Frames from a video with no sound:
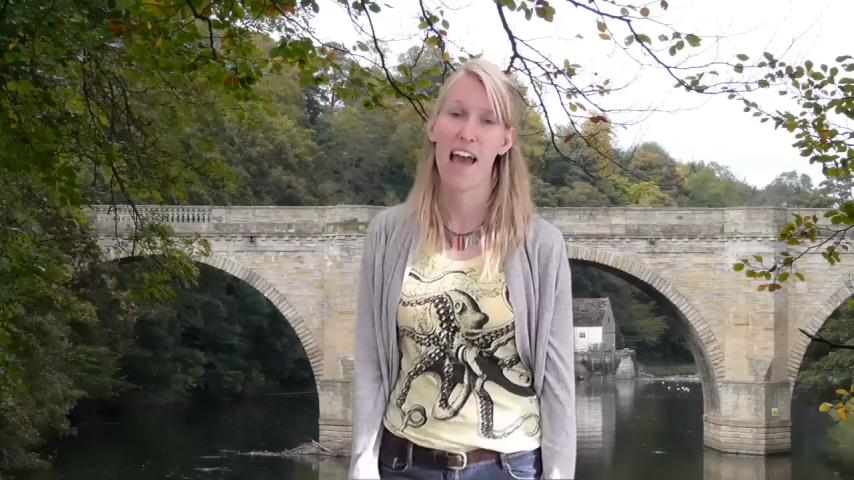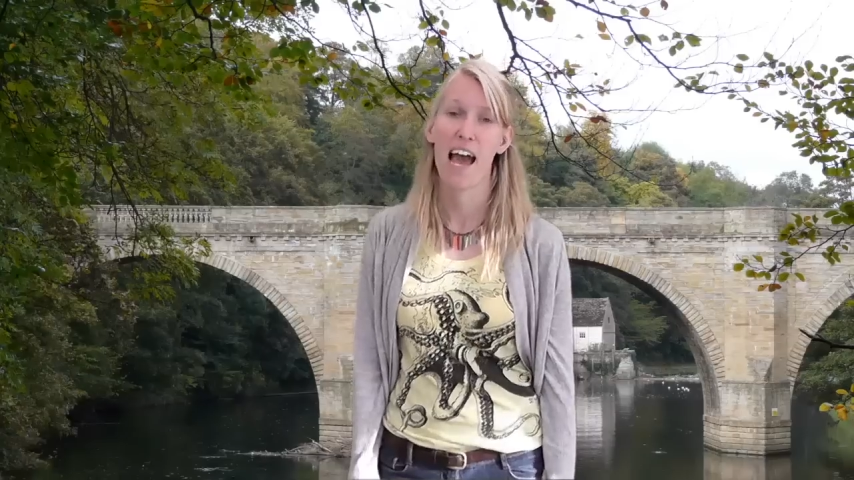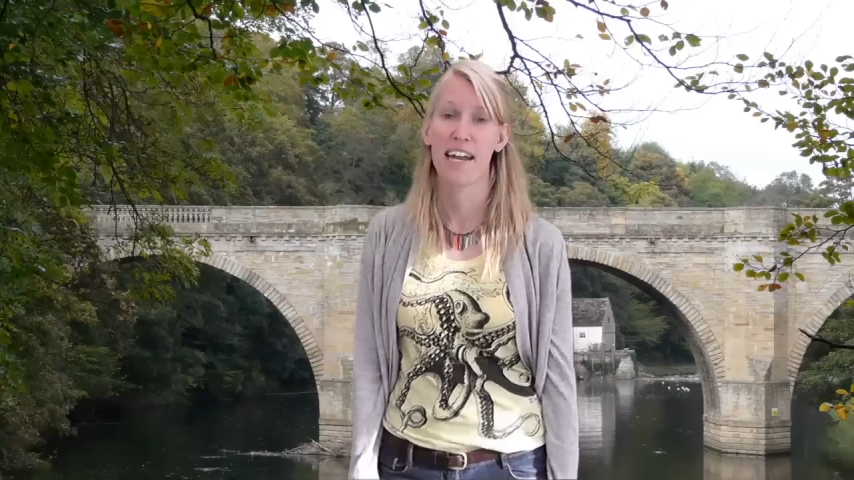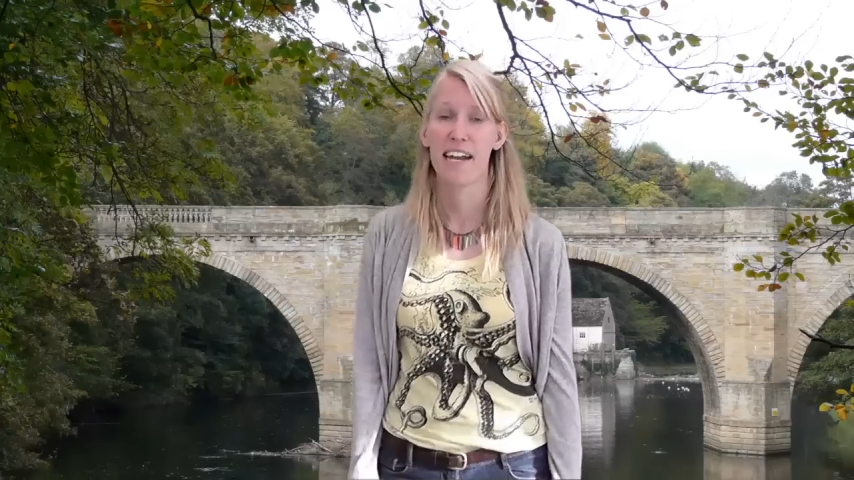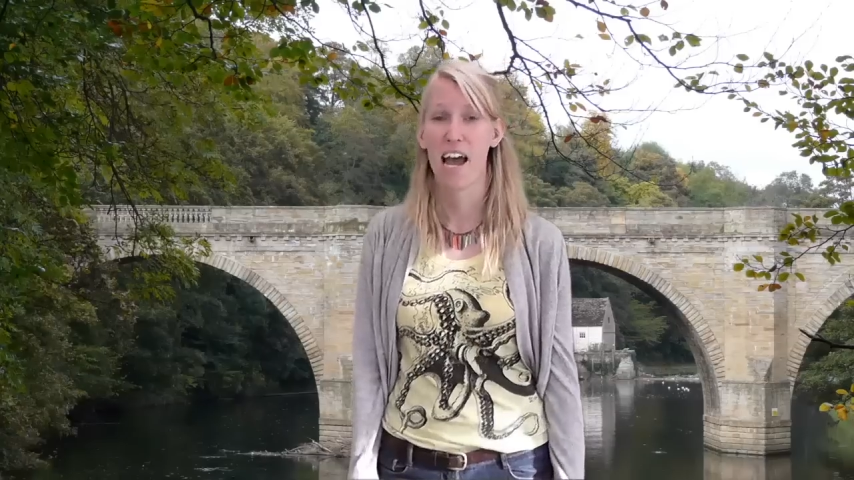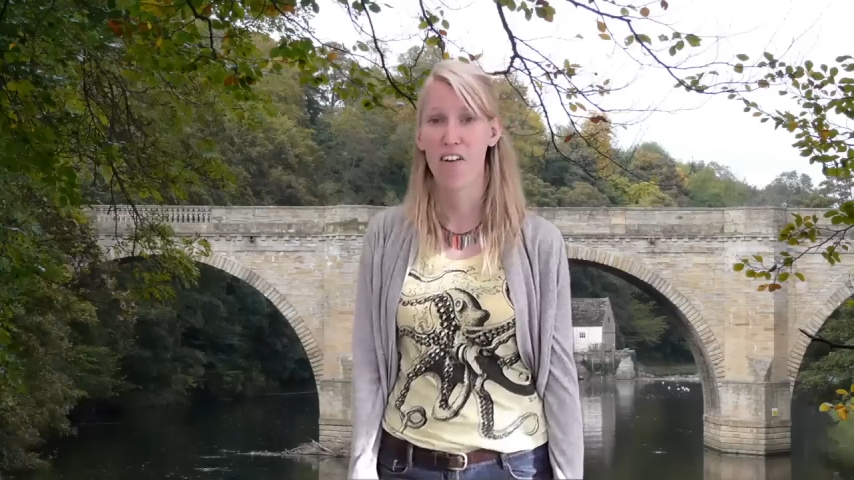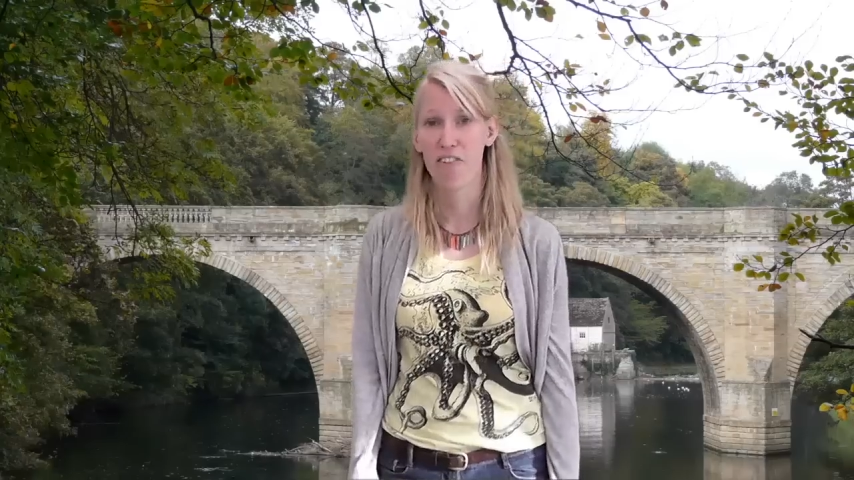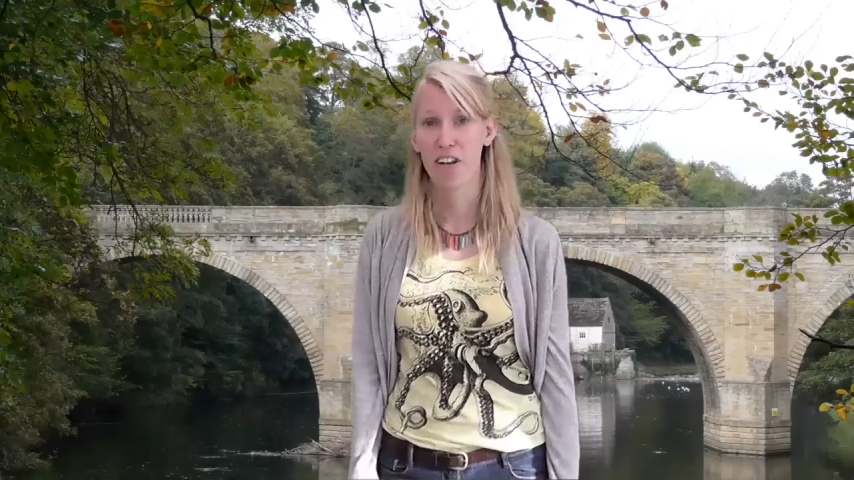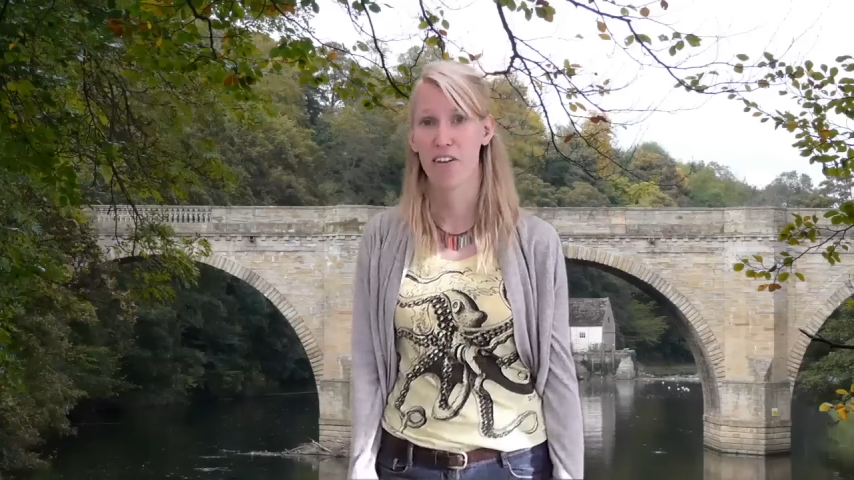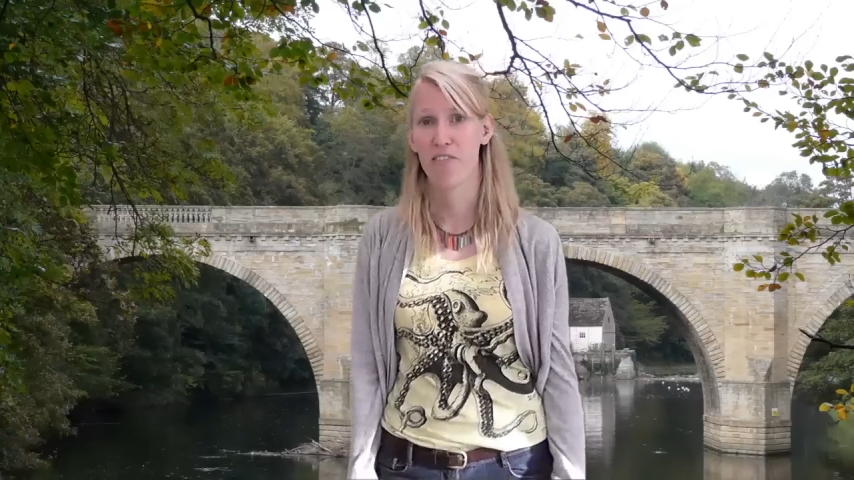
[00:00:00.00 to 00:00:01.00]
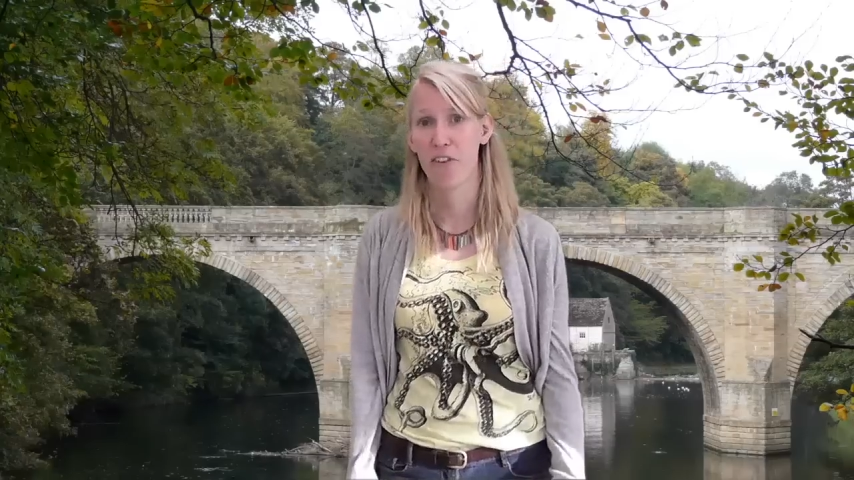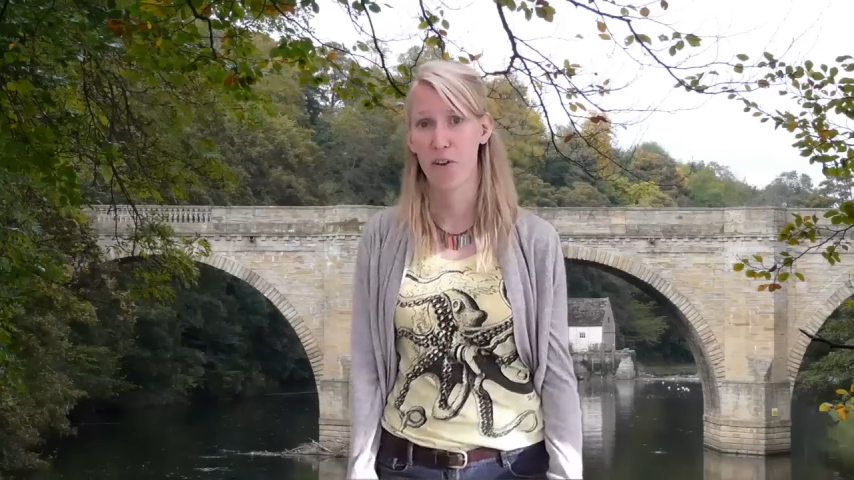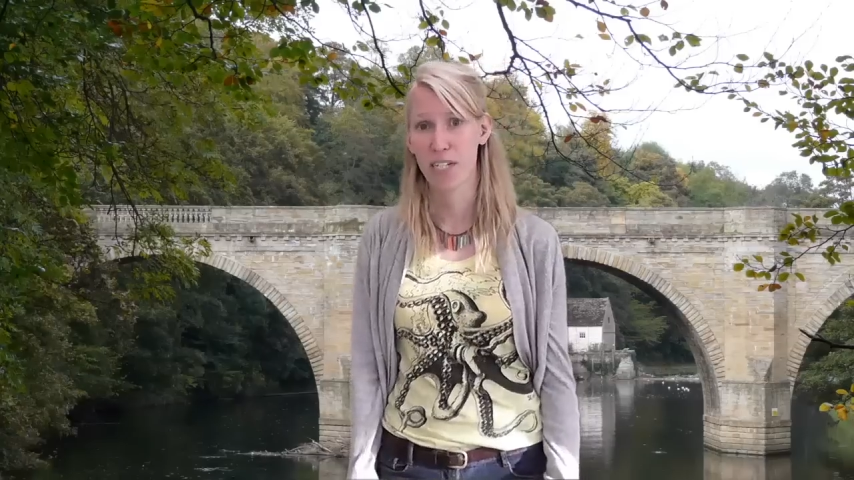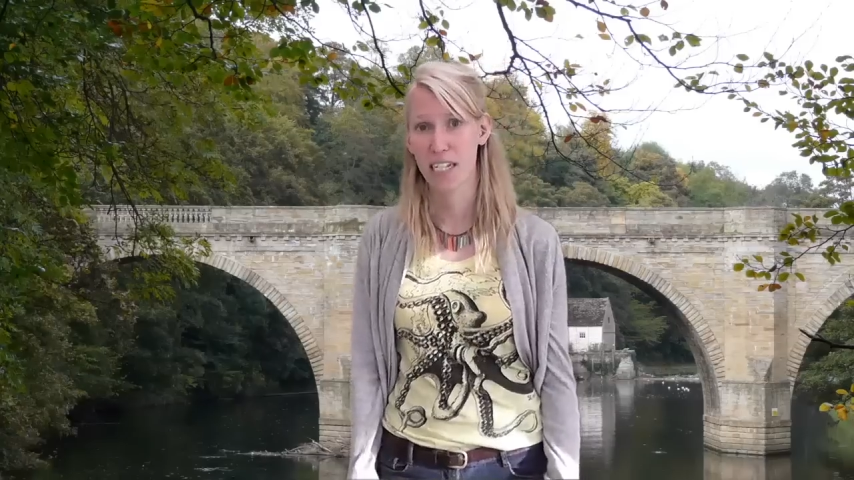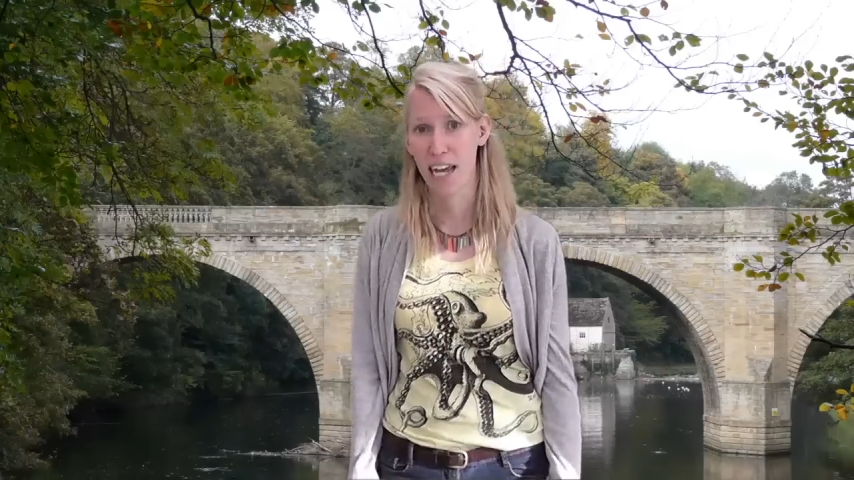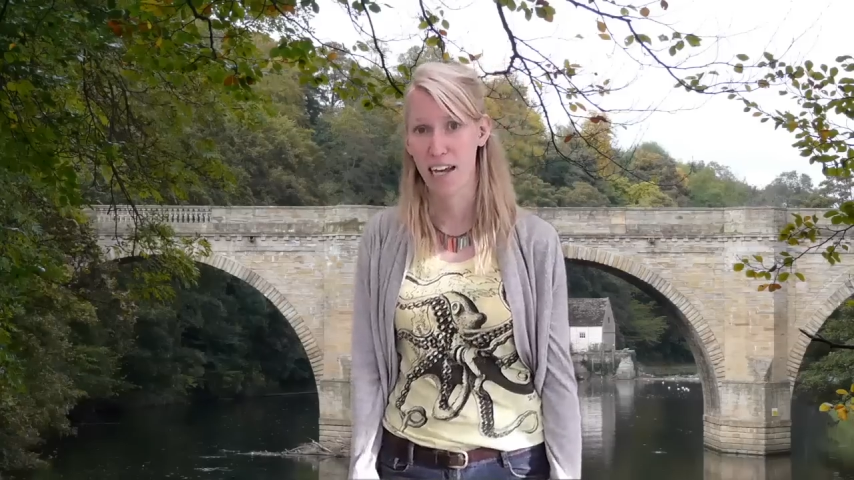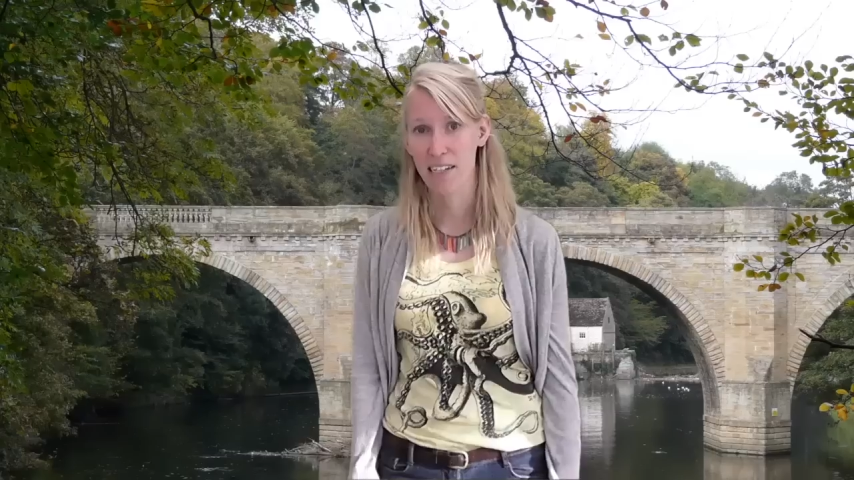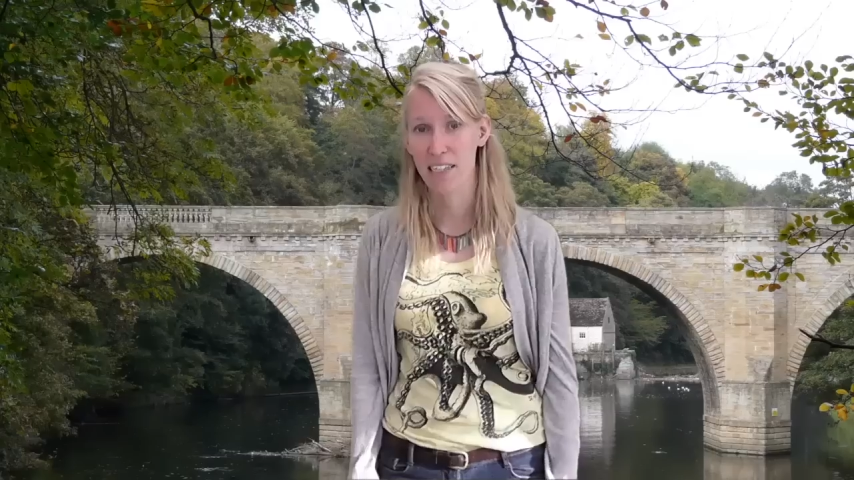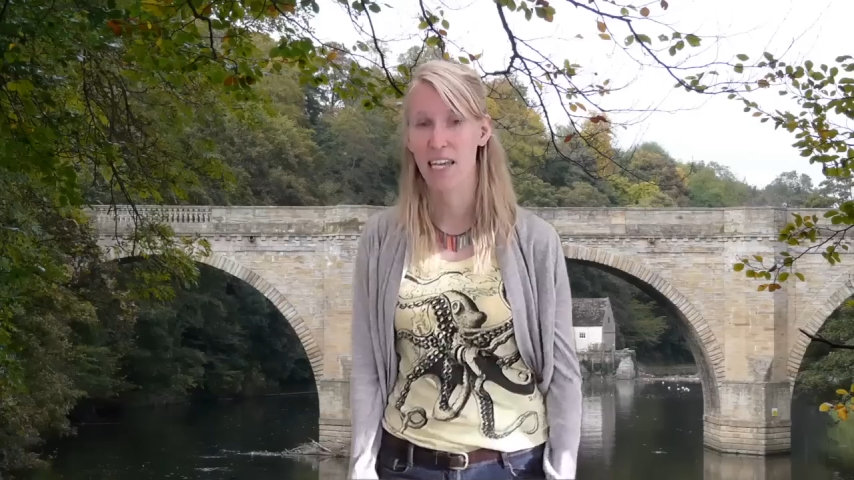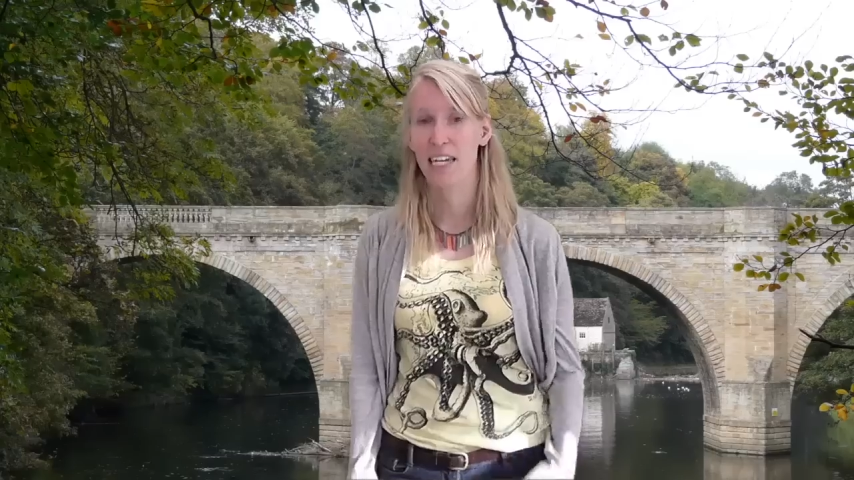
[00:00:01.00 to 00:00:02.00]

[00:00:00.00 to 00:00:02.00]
And in African folk tales,